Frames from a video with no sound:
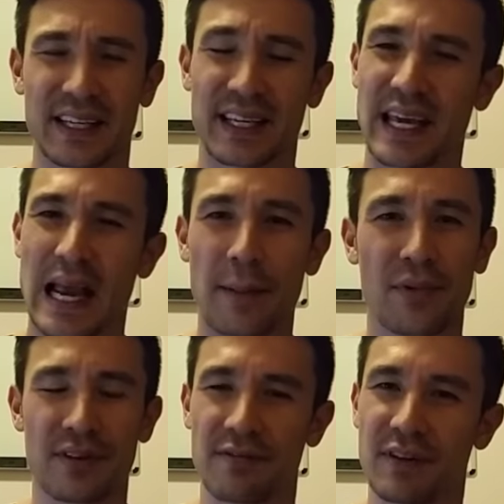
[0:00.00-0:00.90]
The
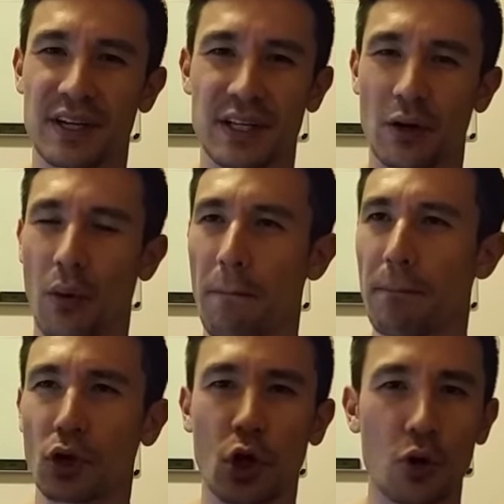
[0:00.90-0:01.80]
camera, the video
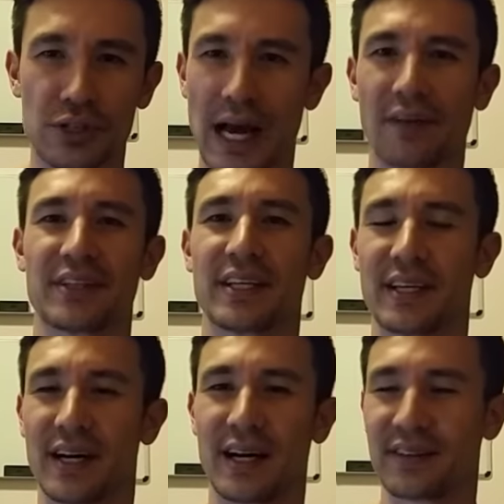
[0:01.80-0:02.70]
blows out
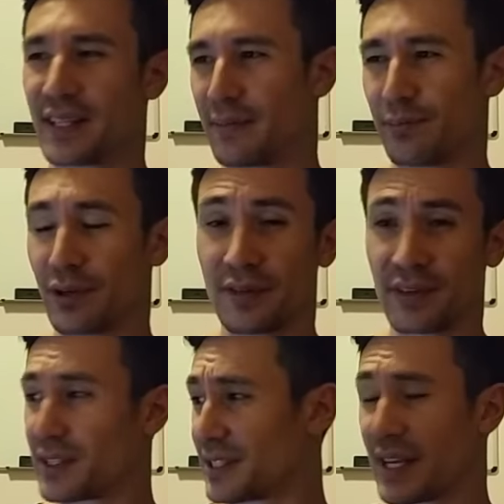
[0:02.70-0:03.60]
the
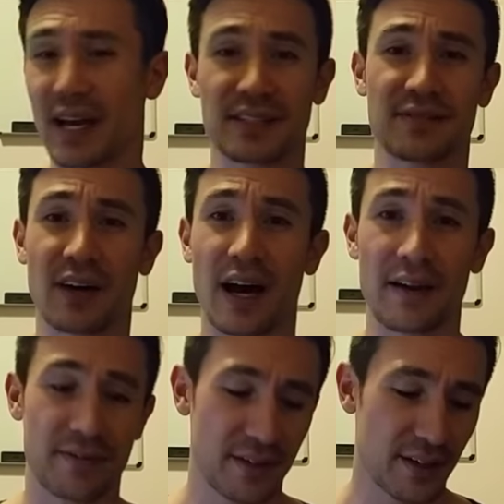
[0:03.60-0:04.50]
S5.